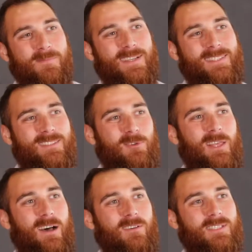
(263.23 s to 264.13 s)
It's
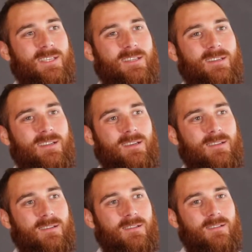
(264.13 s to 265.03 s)

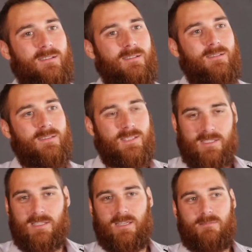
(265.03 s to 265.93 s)

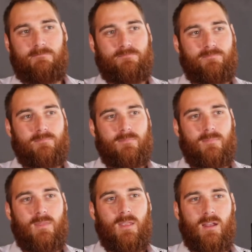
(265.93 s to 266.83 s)
2016,
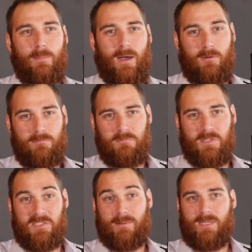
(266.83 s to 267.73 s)
and about the
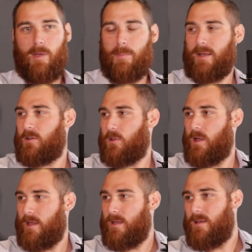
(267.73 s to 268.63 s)
same time I met
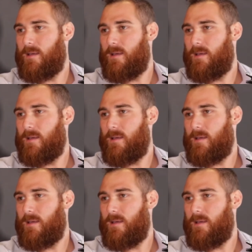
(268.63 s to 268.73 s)
Clay.